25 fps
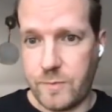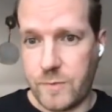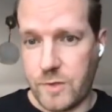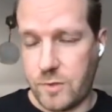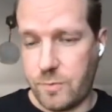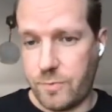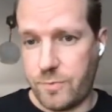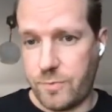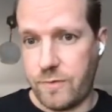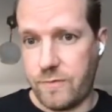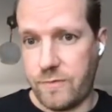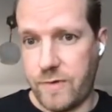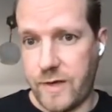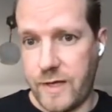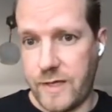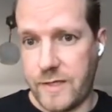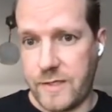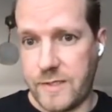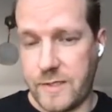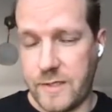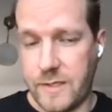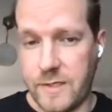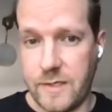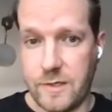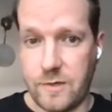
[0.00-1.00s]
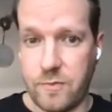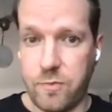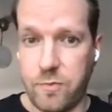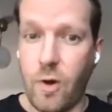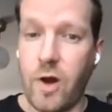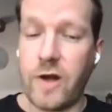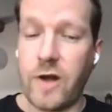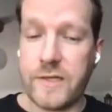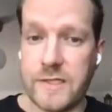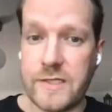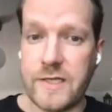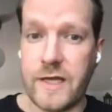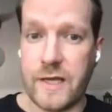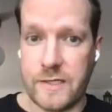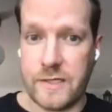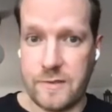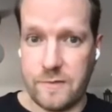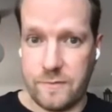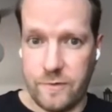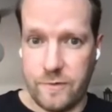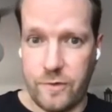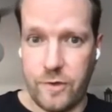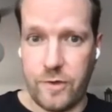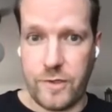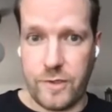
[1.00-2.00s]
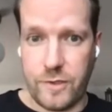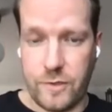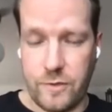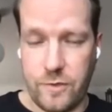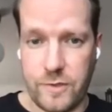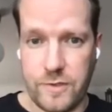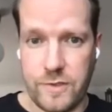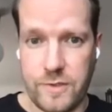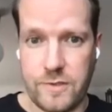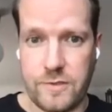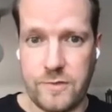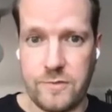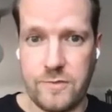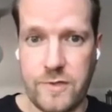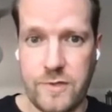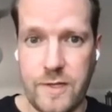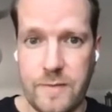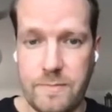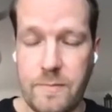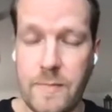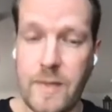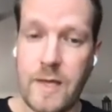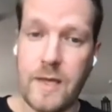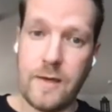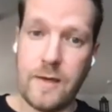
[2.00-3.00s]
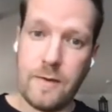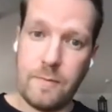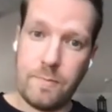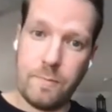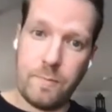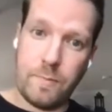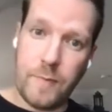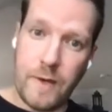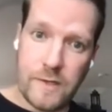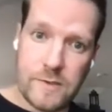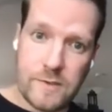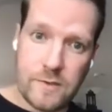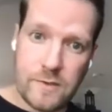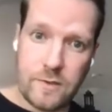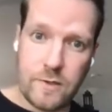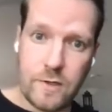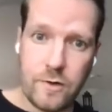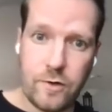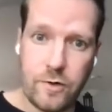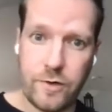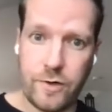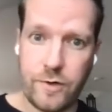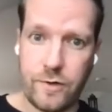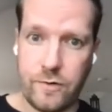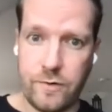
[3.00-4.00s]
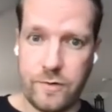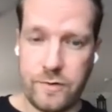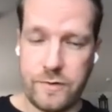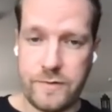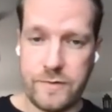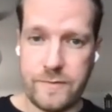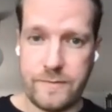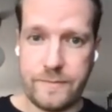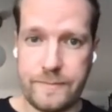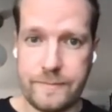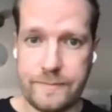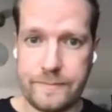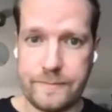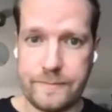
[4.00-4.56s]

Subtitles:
to provide qualitative learning content to them based on their learning goals.